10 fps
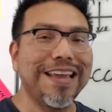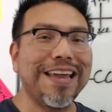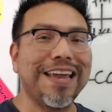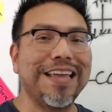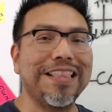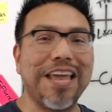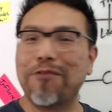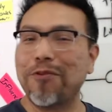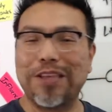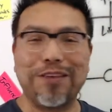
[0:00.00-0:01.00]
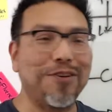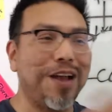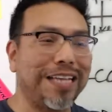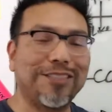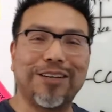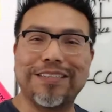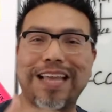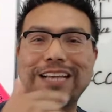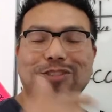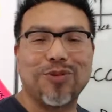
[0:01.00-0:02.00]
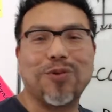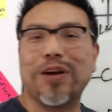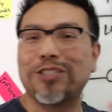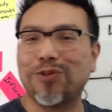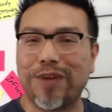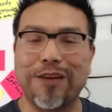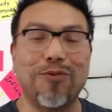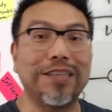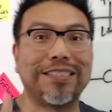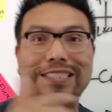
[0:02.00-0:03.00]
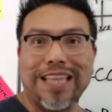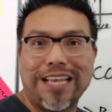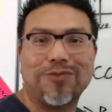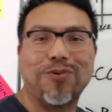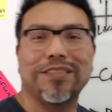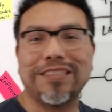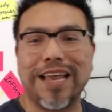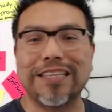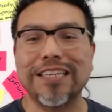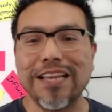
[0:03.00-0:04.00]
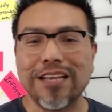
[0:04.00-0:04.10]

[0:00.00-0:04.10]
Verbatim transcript: And every one of you has that extra question, right? What's this? What's next?